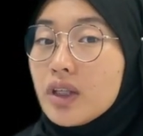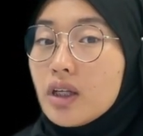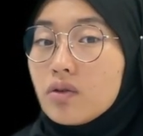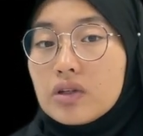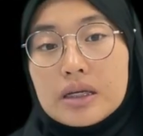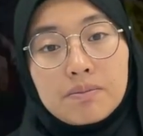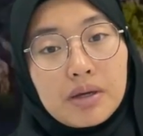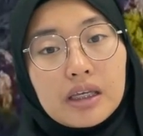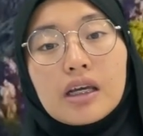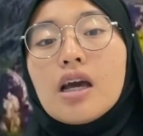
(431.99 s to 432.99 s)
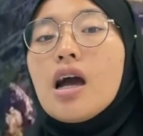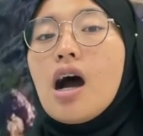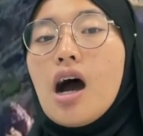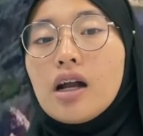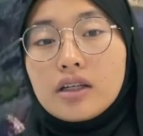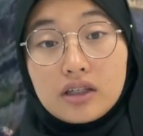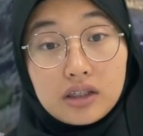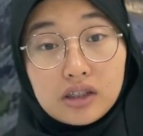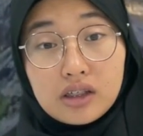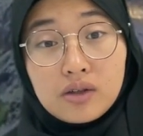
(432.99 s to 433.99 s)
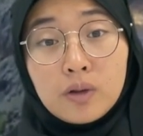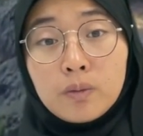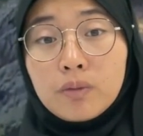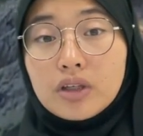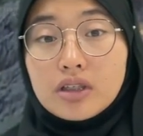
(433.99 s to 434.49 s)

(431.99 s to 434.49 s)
a positive impact on the